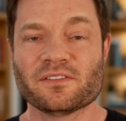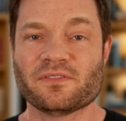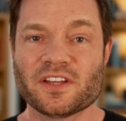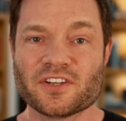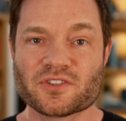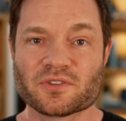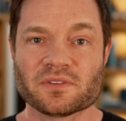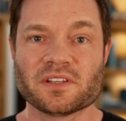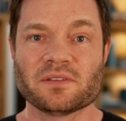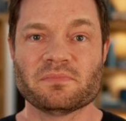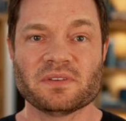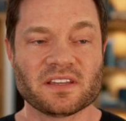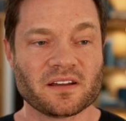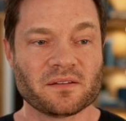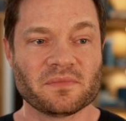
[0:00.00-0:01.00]
eventually
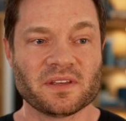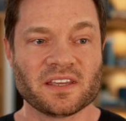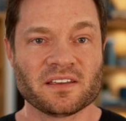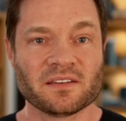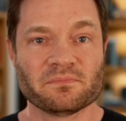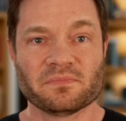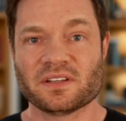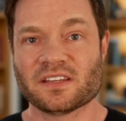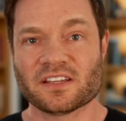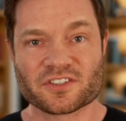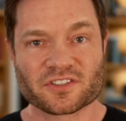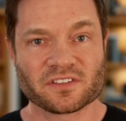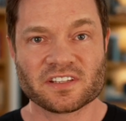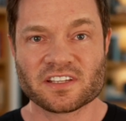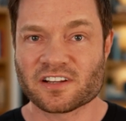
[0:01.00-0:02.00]
becoming
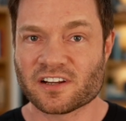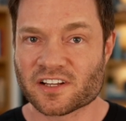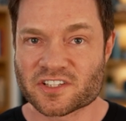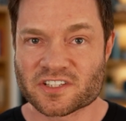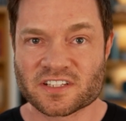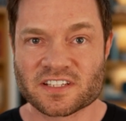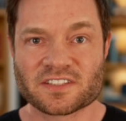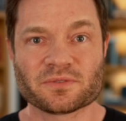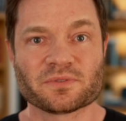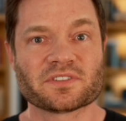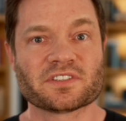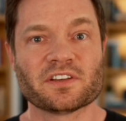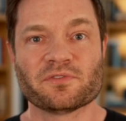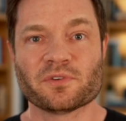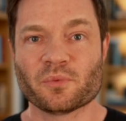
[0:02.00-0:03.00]
potentially conscious or
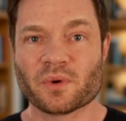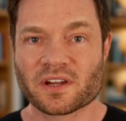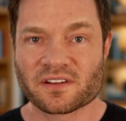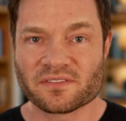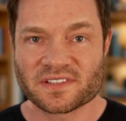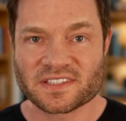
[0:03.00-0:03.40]
self-aware of